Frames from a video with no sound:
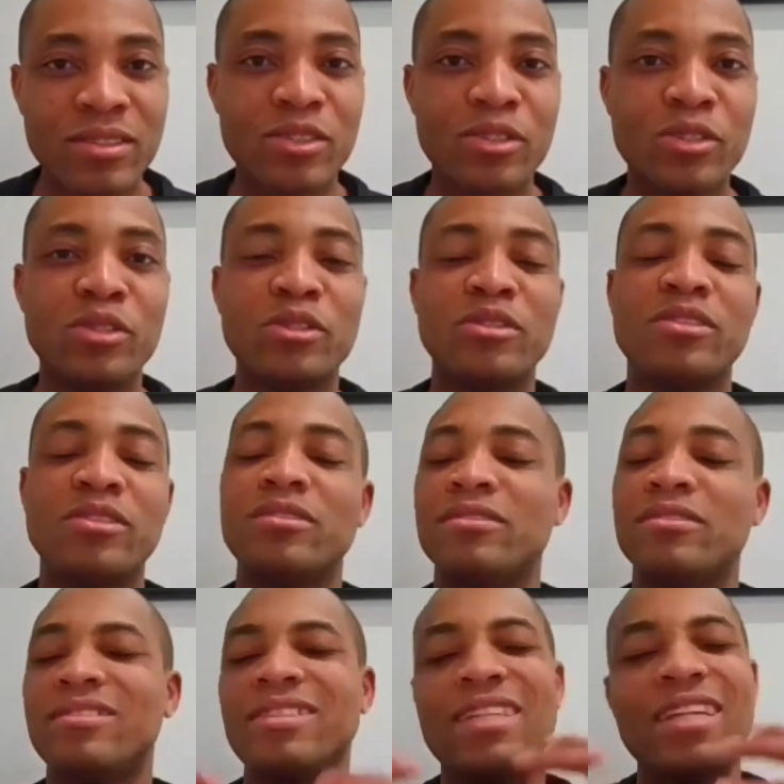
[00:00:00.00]

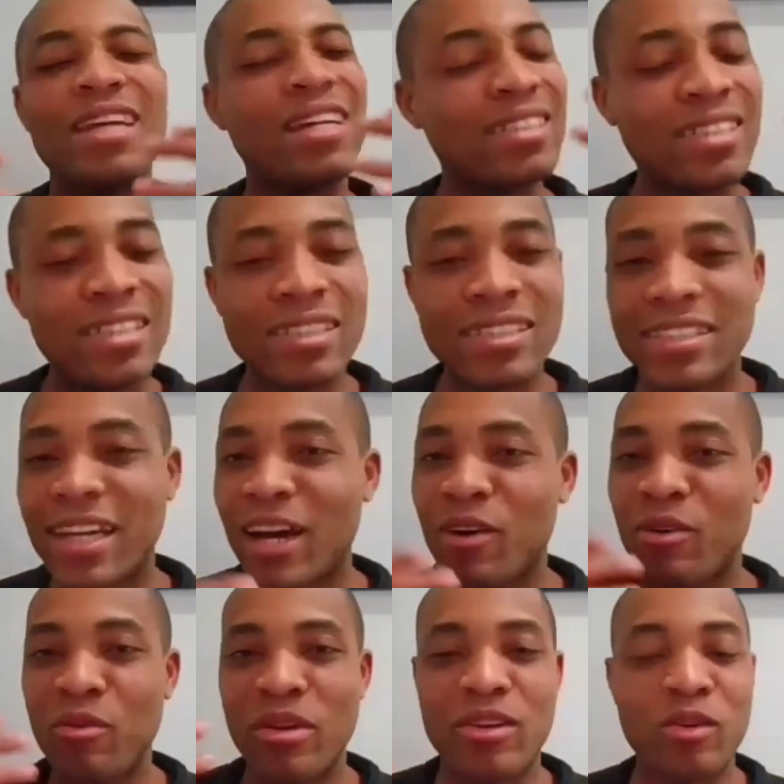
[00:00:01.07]
So there are things
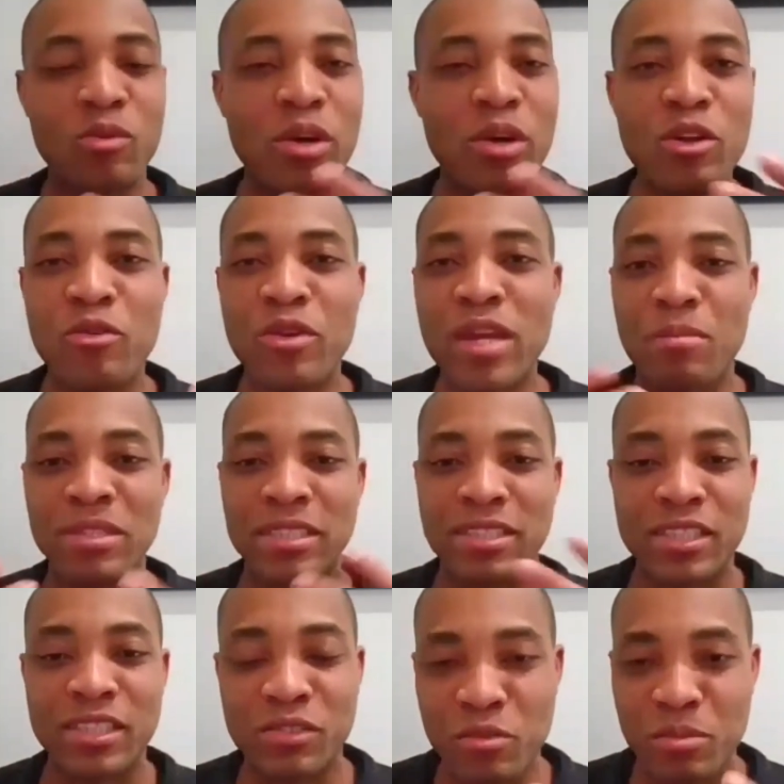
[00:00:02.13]
that, you know, when you read about
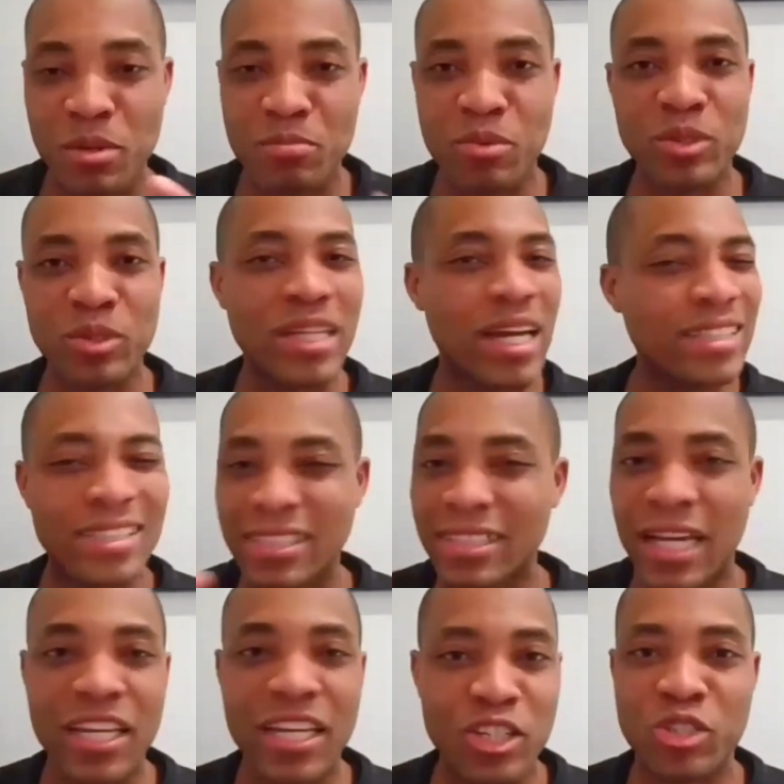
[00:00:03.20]
successful people, there are
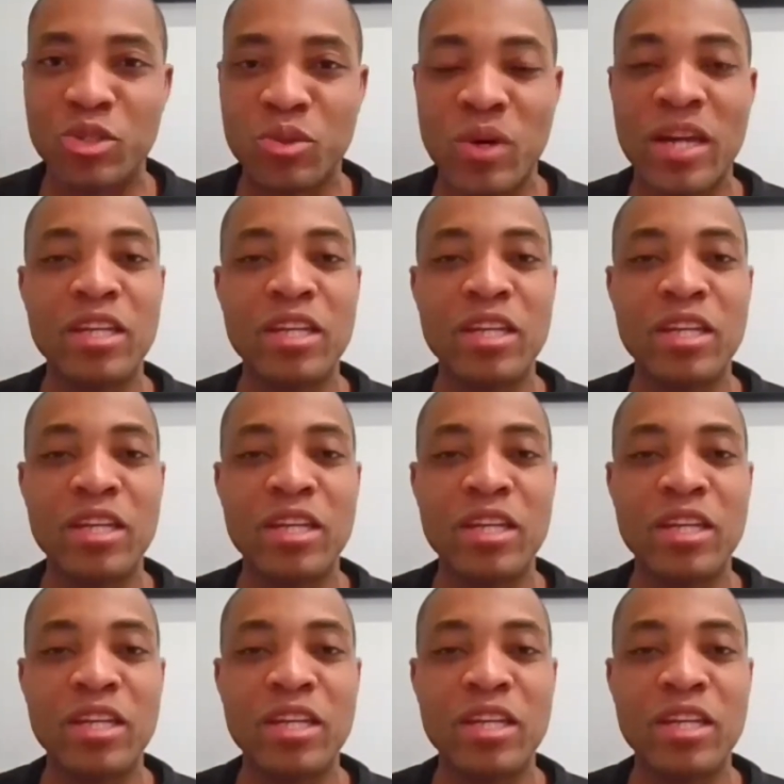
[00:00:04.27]
things that they do.